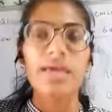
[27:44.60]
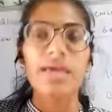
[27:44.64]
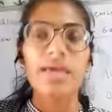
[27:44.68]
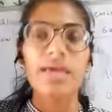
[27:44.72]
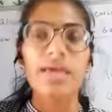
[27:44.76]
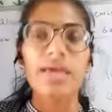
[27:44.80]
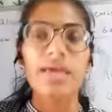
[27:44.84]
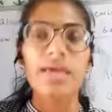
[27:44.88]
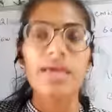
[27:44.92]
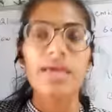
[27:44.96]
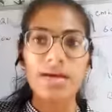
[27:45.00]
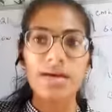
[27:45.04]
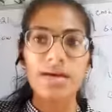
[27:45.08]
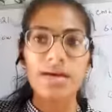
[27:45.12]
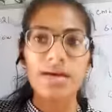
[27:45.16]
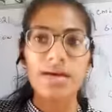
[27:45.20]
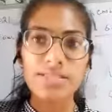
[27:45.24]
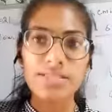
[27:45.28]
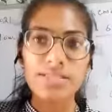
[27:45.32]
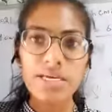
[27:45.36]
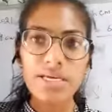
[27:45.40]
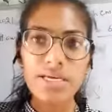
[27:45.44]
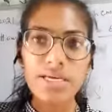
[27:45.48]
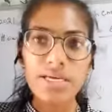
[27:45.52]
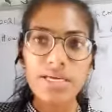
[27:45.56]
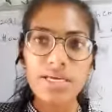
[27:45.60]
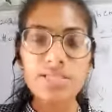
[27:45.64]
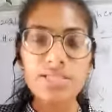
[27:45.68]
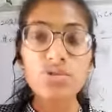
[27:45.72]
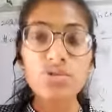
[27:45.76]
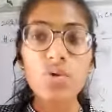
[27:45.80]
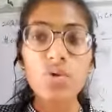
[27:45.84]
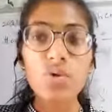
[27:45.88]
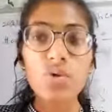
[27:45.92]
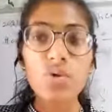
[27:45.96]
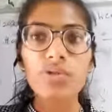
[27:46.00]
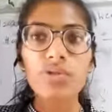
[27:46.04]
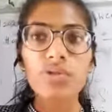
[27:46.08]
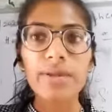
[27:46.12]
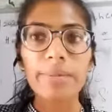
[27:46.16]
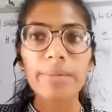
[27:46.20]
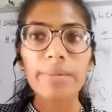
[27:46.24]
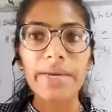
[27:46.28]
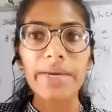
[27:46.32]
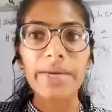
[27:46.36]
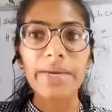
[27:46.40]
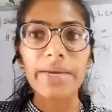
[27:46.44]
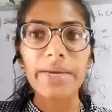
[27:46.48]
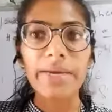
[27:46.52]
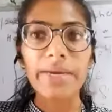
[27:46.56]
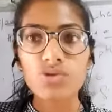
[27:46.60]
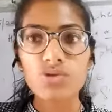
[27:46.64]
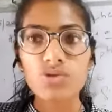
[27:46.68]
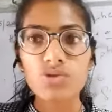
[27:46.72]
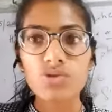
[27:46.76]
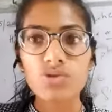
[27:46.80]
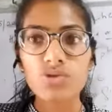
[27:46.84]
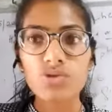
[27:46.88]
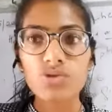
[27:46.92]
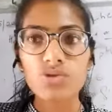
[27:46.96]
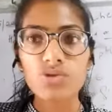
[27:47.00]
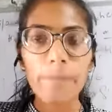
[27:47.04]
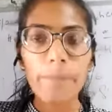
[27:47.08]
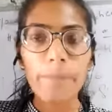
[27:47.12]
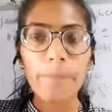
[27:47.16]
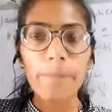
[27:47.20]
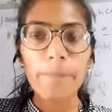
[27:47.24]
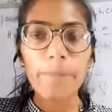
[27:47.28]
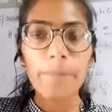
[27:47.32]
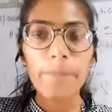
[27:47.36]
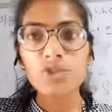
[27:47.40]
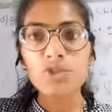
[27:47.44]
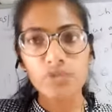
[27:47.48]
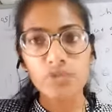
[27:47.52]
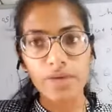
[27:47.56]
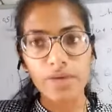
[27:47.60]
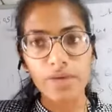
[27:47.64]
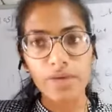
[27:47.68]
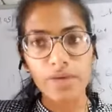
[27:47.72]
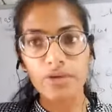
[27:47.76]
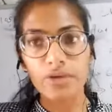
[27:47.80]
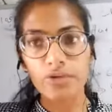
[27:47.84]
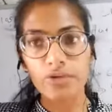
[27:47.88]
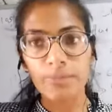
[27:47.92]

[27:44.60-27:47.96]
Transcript: And the answer is on the basis of pH value.